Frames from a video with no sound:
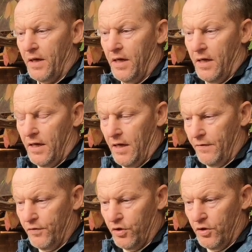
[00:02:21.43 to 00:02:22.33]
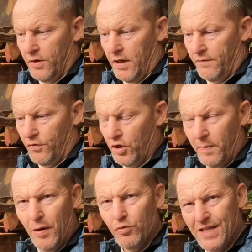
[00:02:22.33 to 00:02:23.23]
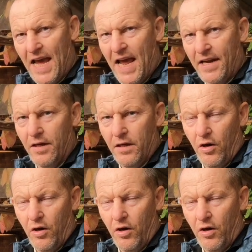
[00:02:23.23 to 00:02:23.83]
I've got about 10